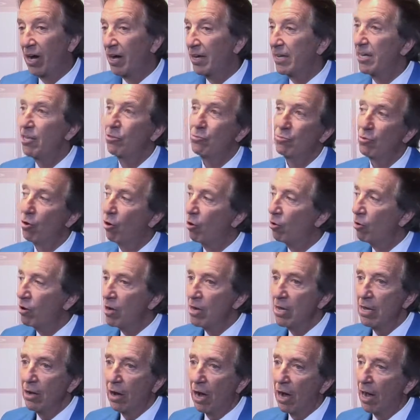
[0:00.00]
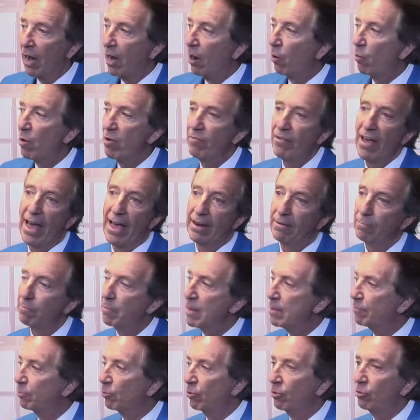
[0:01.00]
Heathrow, we've had
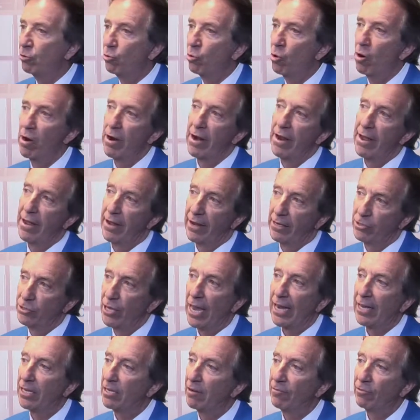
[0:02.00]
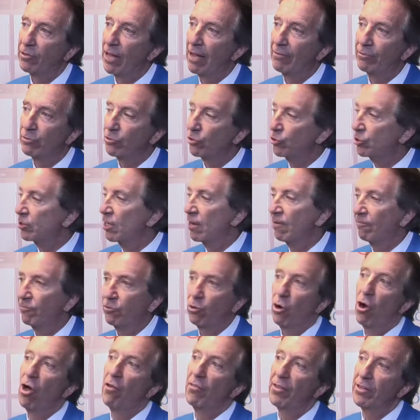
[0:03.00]
people who are executive levels for
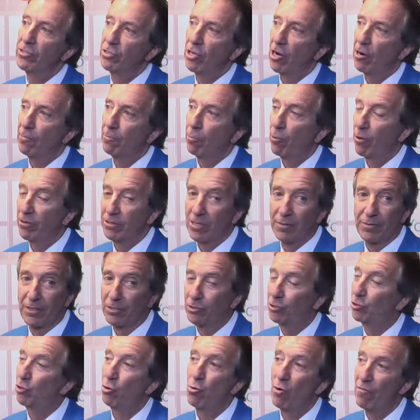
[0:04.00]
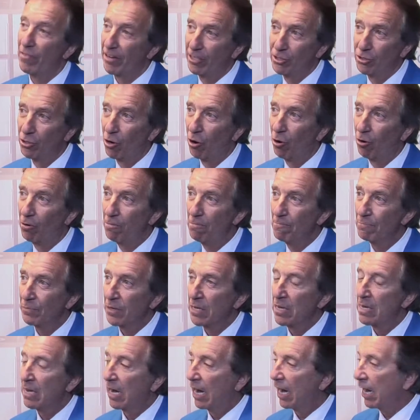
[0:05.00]
all these airports at this terrific show
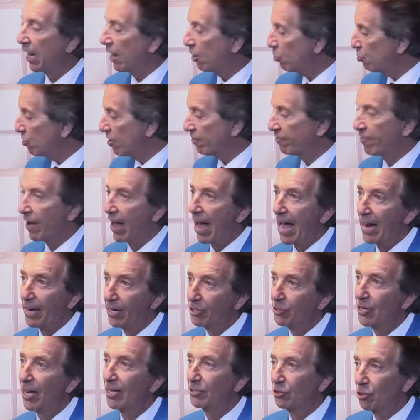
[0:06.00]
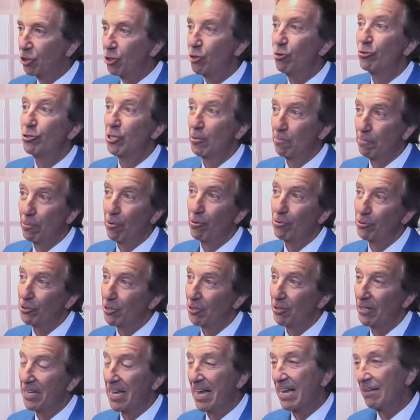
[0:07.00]
who have had a chance to use it
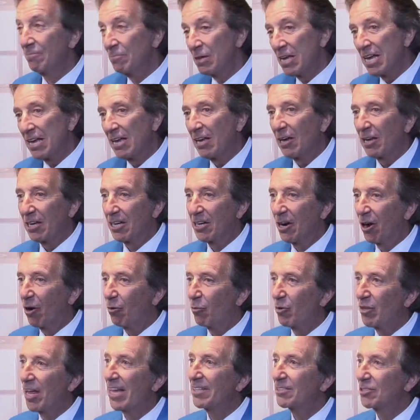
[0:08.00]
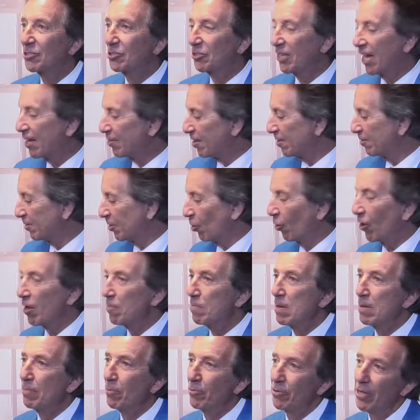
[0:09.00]
personally. And we like to say that the only
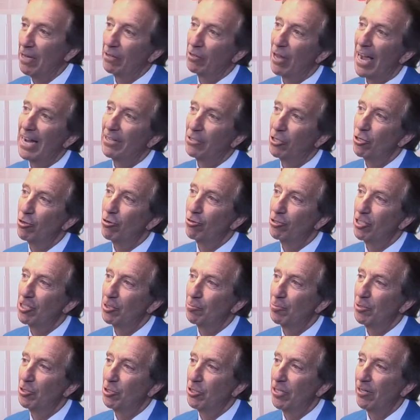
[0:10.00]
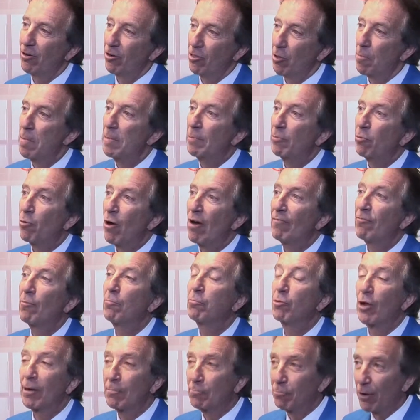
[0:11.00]
people that like to use this machine are the people who have a
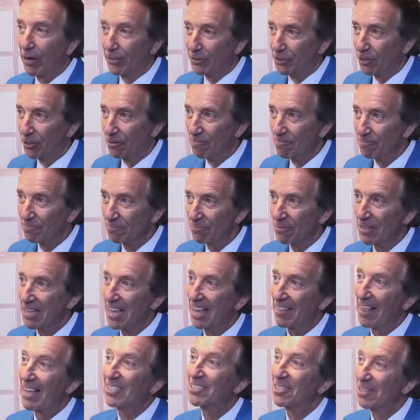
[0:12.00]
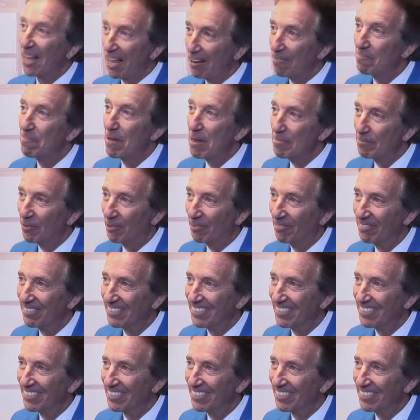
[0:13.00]
blood pressure. And that's a lot of people.